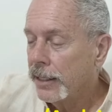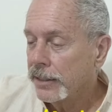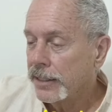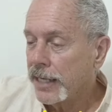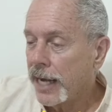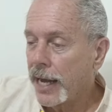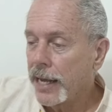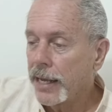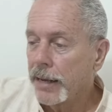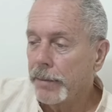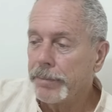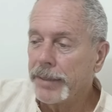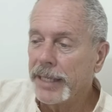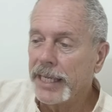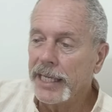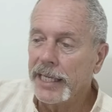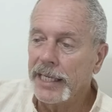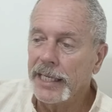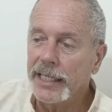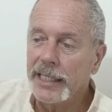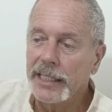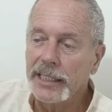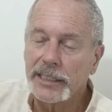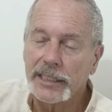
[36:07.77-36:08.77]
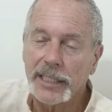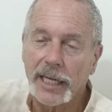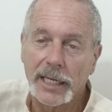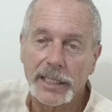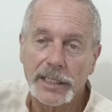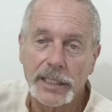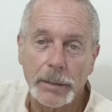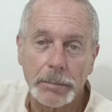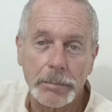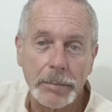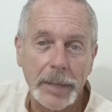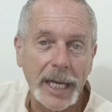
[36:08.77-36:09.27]
diabetes,
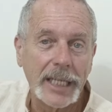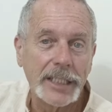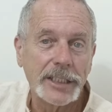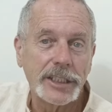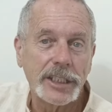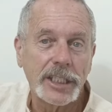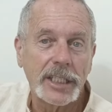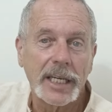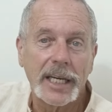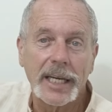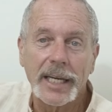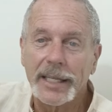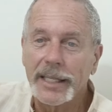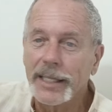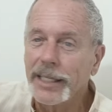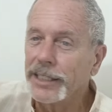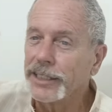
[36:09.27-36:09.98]
on dementia.